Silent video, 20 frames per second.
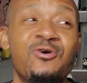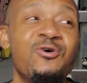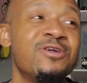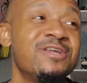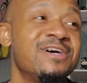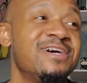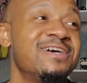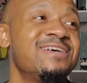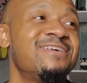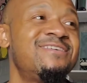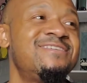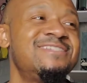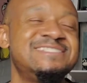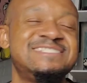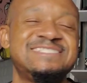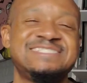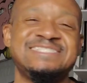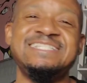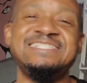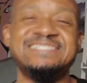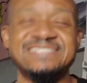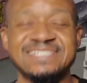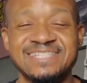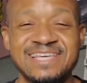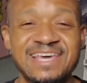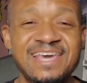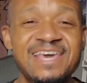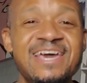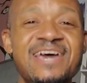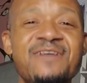on a on a
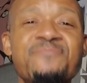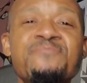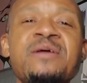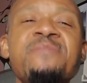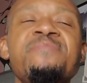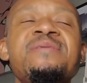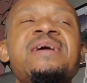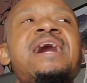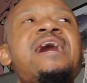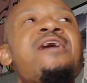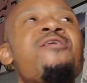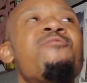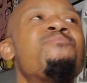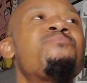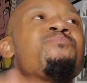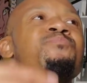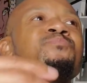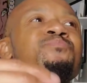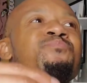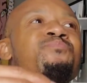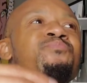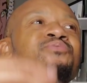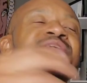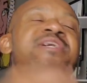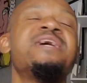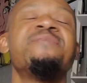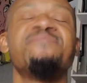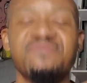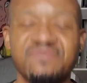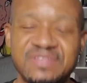season, and maybe I'll
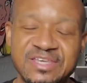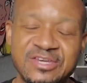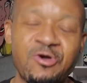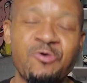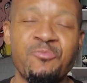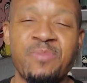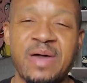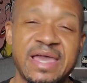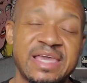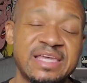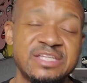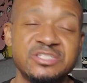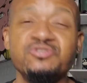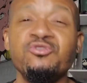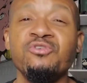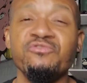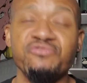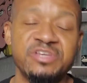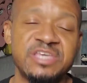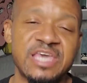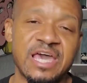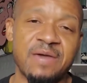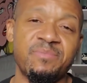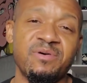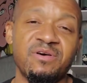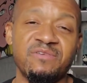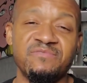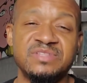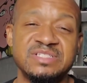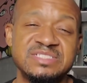preemptively go back and do a recap
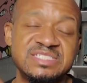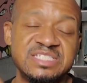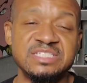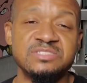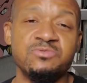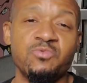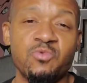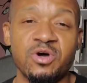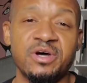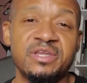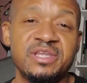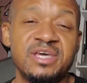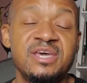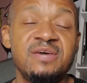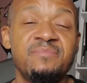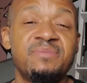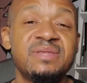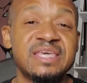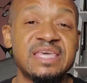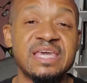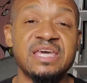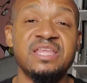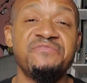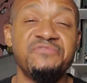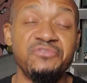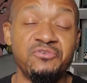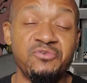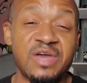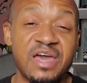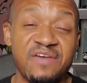of season one. But again,
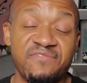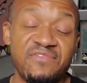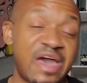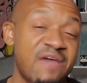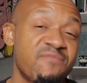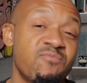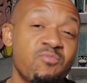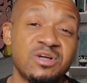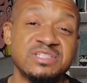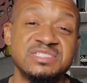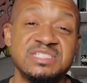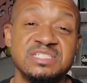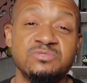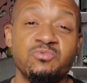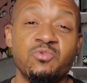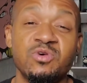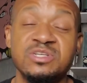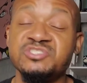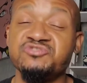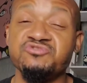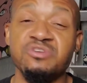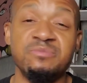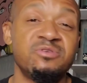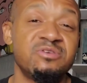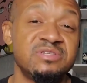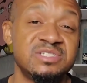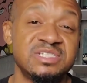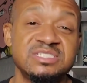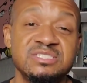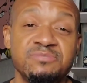if you if you haven't watched season one, streaming
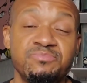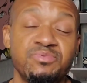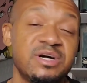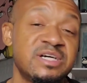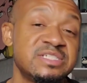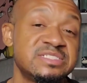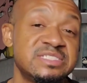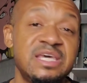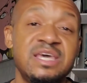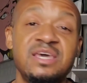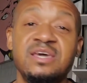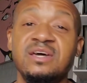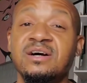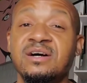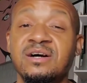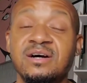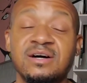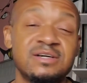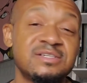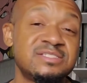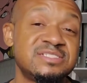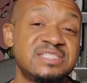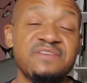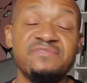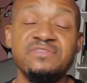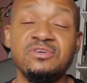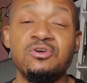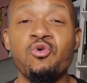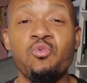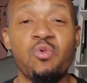on Disney Plus, uh,
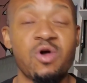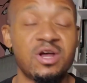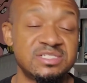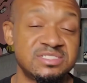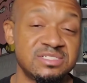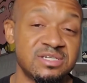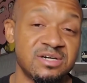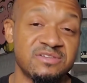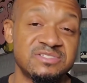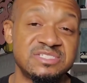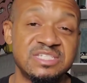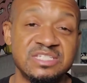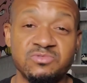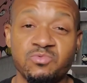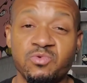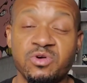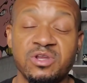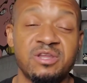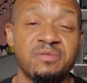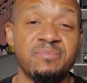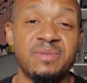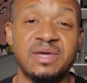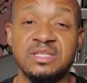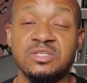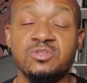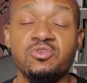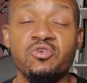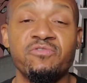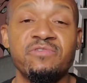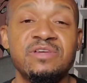definitely go watch uh, season one of The
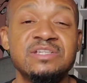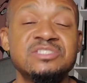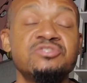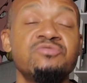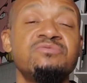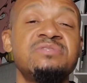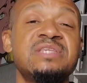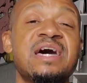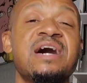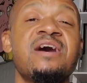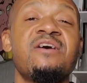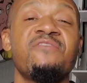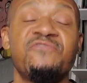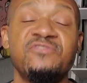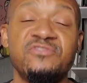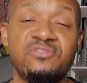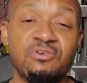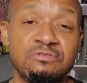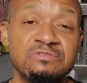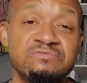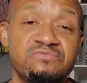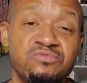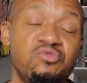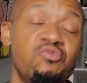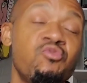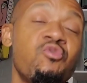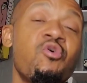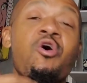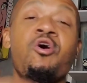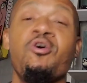Mandalorian. So now, for those of you
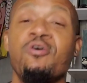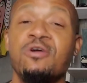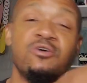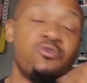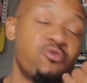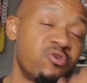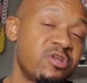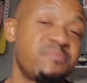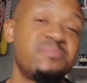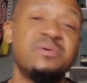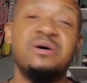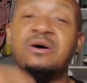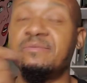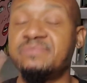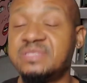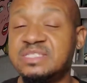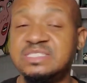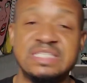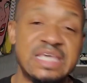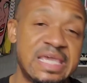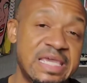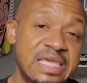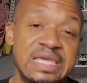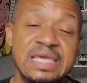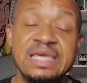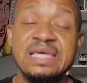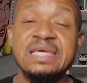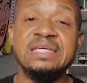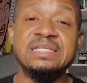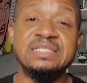who are caught up and up to date,
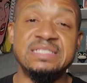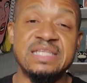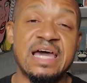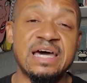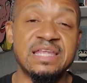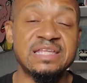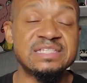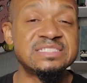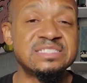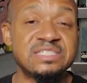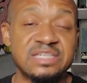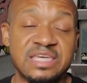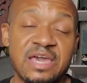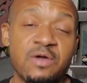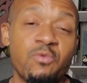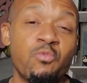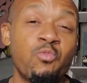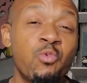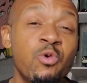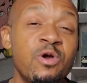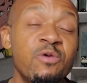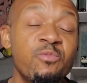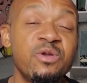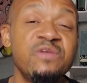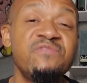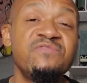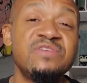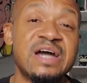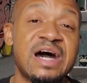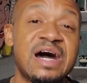now let's look at what
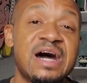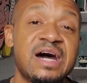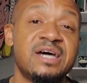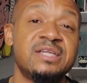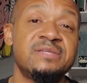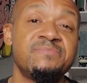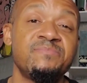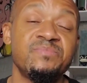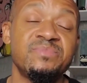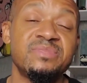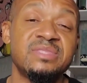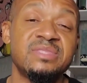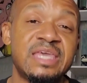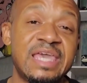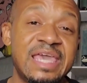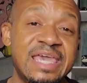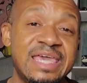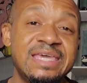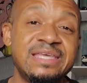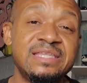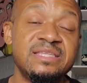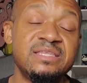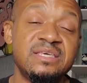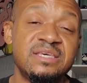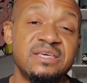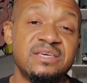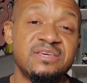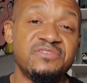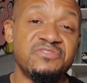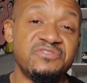we've gone in
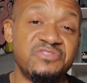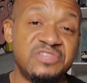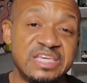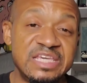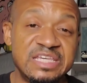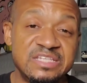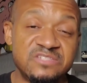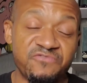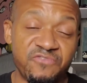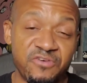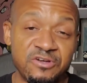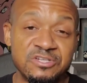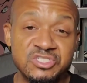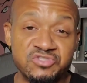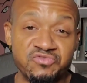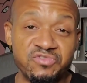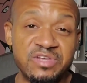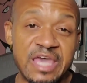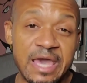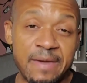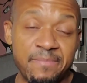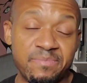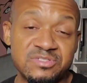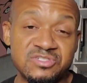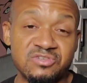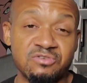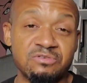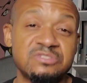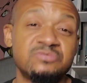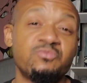these first three
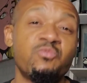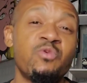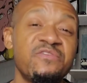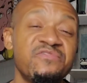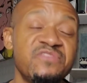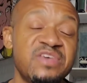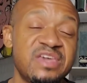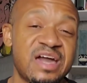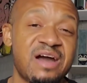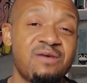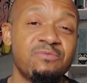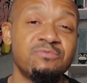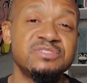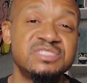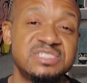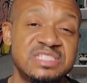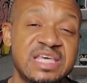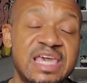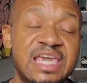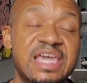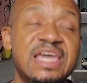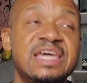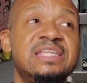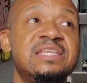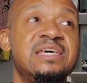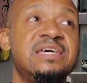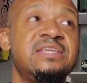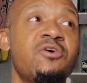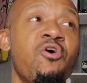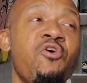episodes. One thing I will say, and
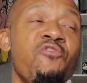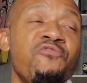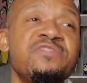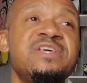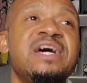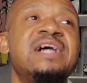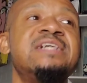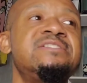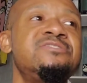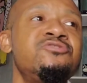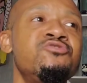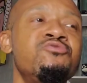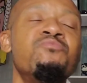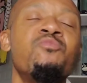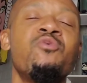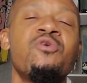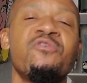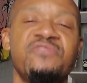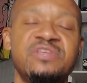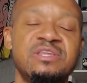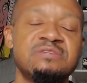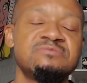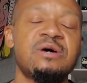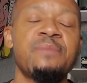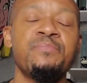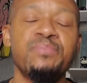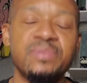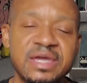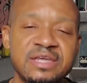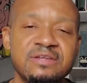and hopefully I do more videos. I
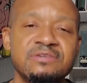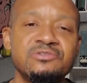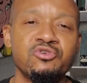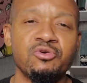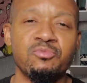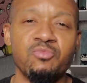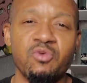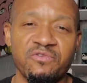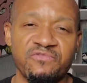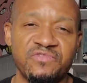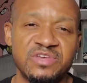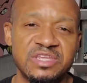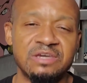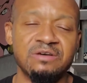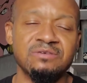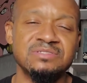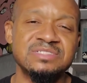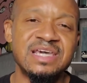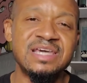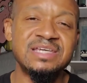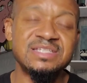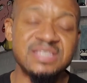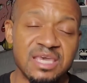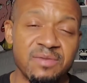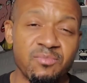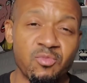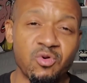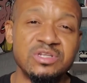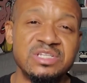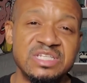plan on doing more videos to
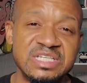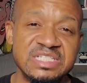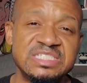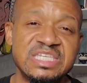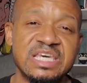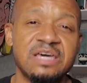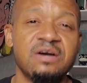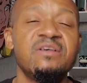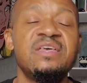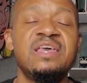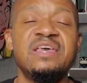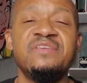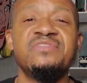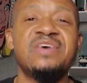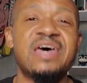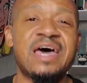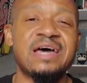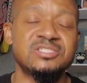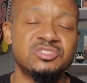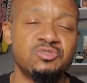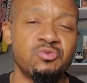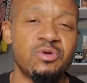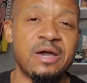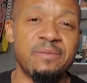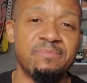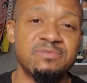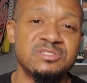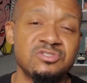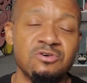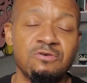get more detail in the actual
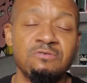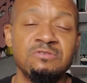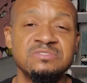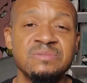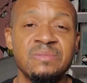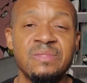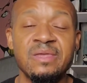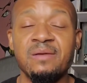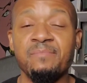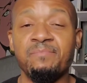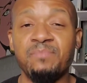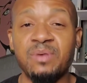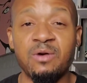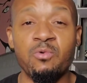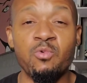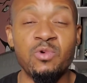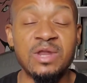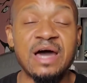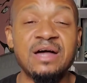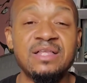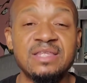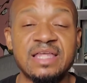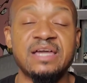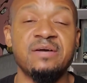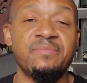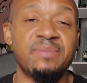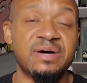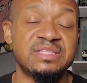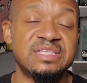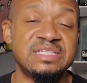episodes. But what I like
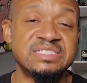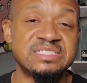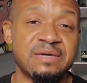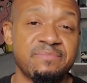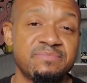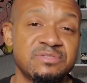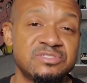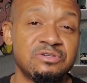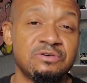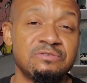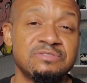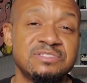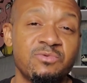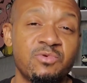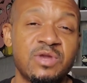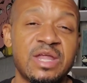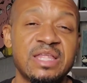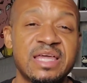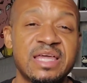about these episodes and what I